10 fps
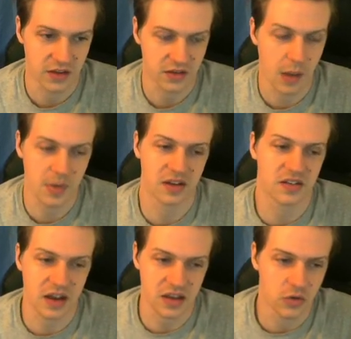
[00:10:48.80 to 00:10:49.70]
I mean, he's
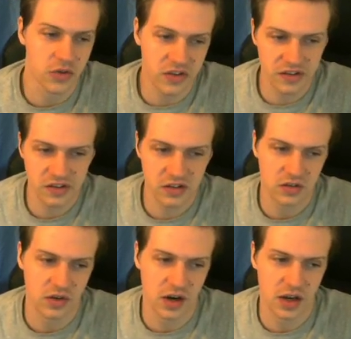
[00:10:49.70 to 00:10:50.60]
not useless,
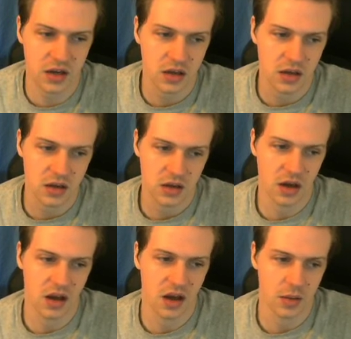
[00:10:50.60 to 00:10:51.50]
right?
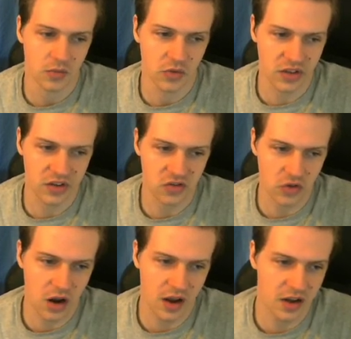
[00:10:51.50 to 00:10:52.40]
Really
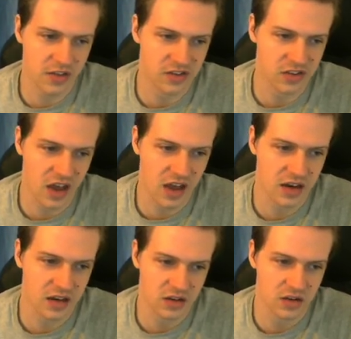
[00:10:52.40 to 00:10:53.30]
strong out of the slot.
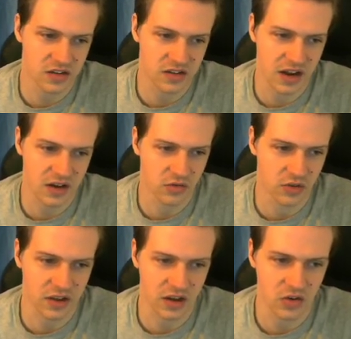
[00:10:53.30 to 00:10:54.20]
He's not
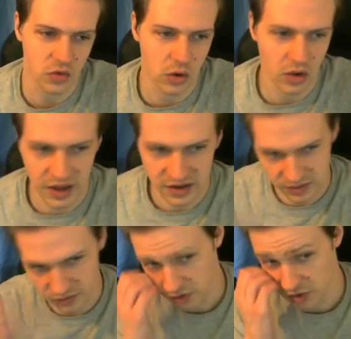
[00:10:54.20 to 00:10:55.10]
really going to do a whole lot
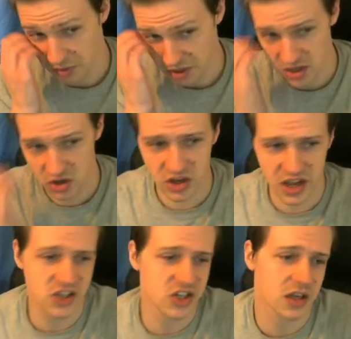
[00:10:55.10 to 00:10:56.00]
deep for you, but good
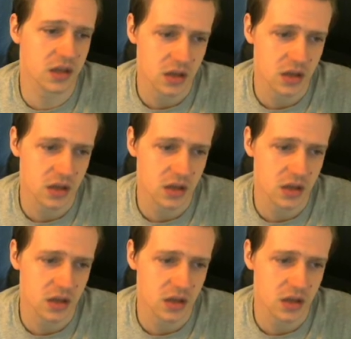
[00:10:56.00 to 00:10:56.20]
catching.